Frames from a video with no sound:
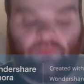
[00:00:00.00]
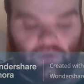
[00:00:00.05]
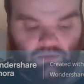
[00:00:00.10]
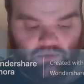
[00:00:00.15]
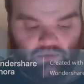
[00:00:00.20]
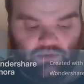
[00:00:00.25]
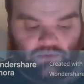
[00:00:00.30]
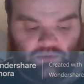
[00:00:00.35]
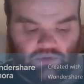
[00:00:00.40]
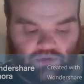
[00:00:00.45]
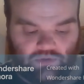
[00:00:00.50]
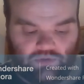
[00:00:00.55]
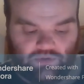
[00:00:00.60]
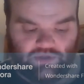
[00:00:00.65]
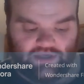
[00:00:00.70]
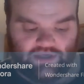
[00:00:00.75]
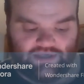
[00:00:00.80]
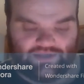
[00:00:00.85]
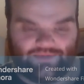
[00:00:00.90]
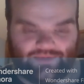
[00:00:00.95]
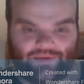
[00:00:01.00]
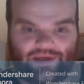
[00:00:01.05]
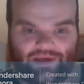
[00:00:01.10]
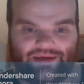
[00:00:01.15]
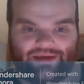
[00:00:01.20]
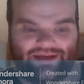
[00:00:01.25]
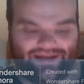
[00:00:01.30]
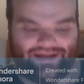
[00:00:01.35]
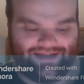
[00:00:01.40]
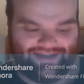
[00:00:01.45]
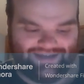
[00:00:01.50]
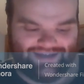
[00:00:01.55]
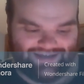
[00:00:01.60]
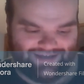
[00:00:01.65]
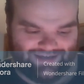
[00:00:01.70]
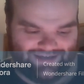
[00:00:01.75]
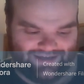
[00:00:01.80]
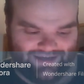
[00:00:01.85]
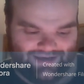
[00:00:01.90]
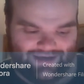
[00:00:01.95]
but we will look into it.
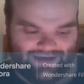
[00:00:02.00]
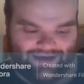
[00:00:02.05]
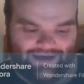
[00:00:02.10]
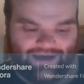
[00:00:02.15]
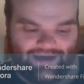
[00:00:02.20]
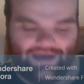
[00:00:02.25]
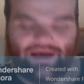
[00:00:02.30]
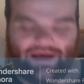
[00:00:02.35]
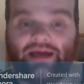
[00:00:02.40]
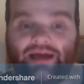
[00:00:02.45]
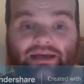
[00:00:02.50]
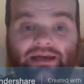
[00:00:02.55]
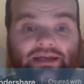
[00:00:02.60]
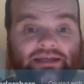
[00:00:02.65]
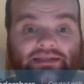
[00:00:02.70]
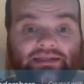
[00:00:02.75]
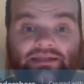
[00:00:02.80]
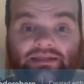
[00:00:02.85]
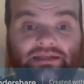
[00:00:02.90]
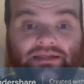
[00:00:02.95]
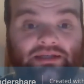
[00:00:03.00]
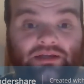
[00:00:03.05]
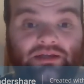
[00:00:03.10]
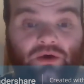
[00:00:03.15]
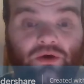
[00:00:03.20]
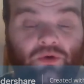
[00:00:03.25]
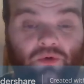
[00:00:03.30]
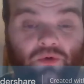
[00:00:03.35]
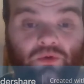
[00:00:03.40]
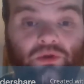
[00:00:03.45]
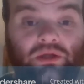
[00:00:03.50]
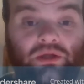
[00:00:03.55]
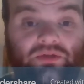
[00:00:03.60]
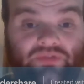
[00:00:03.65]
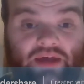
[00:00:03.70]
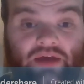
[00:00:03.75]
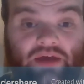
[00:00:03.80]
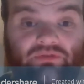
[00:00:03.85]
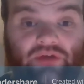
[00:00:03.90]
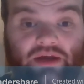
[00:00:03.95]
I listened to all
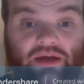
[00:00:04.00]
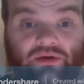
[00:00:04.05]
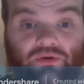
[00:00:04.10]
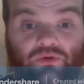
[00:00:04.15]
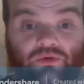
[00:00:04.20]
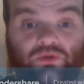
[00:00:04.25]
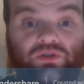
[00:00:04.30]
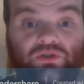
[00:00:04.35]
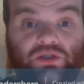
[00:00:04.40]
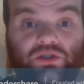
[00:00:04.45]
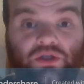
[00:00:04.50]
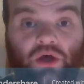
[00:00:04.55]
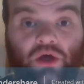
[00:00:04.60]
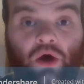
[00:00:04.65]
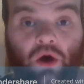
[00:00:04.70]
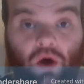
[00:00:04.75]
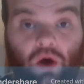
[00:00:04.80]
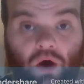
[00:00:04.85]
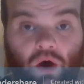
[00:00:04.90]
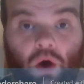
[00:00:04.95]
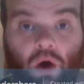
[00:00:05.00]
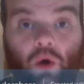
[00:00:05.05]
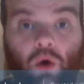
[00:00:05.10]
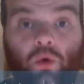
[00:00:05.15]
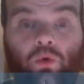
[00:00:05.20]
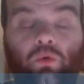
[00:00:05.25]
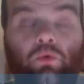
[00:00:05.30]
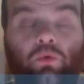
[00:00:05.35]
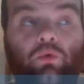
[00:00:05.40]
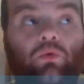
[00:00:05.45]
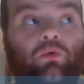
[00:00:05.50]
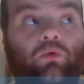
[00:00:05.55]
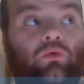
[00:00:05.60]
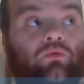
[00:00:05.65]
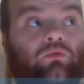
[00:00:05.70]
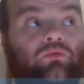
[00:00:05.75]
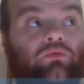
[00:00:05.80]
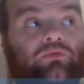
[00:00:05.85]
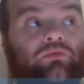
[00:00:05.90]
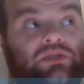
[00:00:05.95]
of their records, the whole
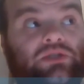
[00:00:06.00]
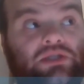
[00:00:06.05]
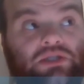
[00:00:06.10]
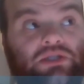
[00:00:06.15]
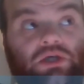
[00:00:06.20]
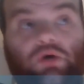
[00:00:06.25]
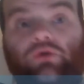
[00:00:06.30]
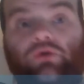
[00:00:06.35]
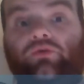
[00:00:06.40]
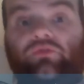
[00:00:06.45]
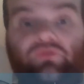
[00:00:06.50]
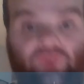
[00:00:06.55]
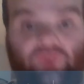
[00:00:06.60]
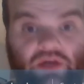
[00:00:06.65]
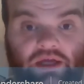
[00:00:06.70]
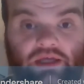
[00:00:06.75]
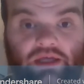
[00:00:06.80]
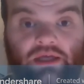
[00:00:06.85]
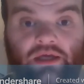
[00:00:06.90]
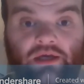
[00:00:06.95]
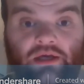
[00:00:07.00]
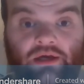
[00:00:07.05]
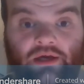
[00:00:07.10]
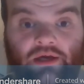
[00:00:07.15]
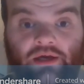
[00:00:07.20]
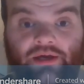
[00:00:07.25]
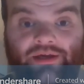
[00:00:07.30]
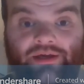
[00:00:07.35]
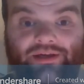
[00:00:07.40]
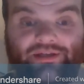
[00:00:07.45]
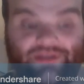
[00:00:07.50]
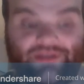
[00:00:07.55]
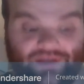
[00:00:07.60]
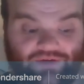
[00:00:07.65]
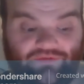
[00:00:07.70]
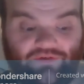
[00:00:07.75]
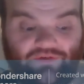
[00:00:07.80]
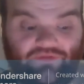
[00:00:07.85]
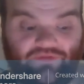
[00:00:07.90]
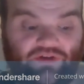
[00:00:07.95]
discography,
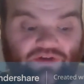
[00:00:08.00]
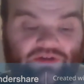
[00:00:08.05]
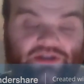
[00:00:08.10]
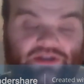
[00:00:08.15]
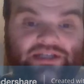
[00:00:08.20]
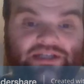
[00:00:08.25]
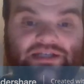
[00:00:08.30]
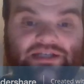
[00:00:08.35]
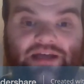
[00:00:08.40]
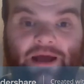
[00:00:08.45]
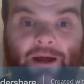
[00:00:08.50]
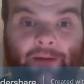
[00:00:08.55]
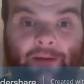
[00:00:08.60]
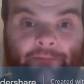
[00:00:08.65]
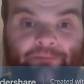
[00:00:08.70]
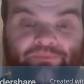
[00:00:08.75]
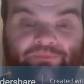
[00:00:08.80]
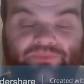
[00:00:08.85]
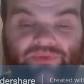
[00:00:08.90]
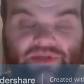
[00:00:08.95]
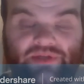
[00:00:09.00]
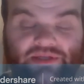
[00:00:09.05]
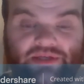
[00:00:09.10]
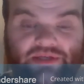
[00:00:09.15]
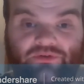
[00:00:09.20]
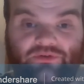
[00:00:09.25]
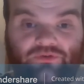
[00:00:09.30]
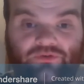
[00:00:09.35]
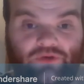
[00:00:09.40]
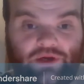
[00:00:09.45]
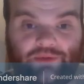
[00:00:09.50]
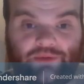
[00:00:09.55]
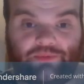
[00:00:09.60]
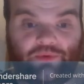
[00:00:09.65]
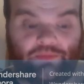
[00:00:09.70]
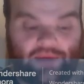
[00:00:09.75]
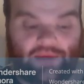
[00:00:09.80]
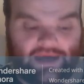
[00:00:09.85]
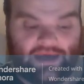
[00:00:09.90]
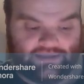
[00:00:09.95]
to review this this
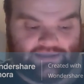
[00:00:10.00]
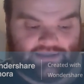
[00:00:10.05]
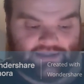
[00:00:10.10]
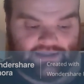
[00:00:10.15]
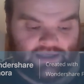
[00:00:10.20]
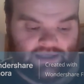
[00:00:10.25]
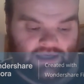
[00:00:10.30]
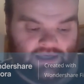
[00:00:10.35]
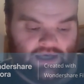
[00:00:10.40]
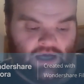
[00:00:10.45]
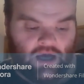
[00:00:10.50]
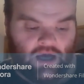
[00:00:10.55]
incredible band.